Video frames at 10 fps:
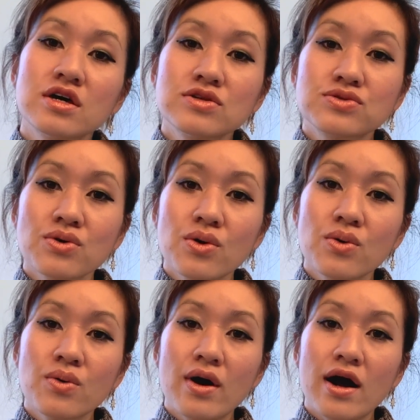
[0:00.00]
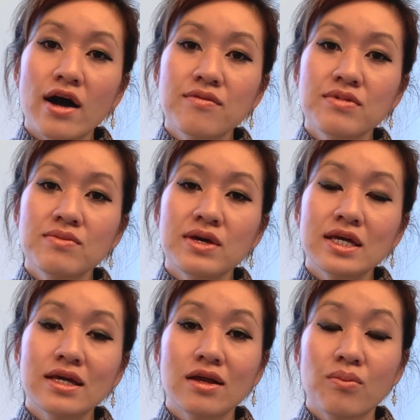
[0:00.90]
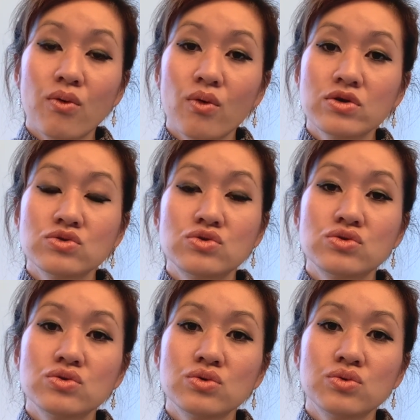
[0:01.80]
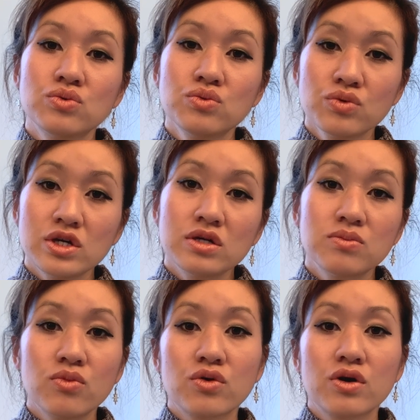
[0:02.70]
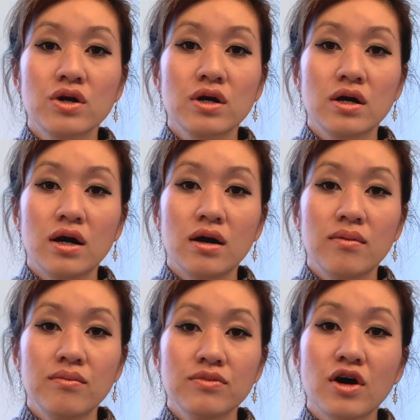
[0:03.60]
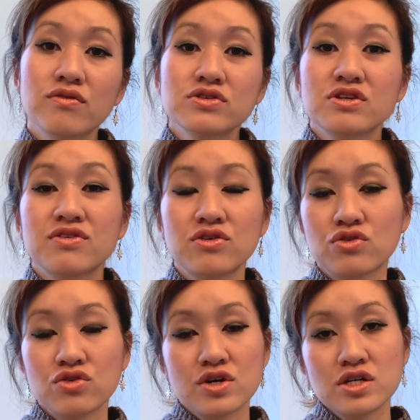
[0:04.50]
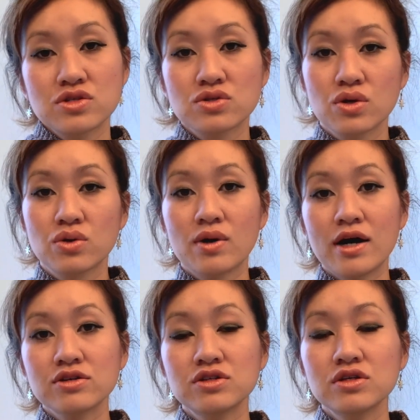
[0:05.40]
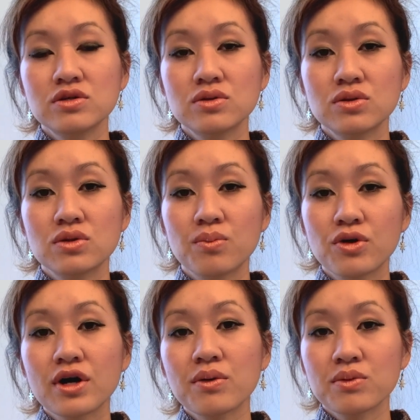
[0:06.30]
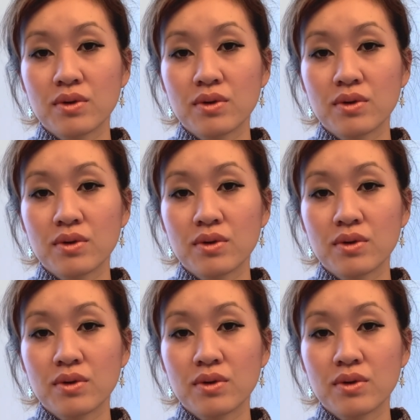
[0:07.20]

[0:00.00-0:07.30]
So I've been making it a point to read more novels of interest. So actually, the book I would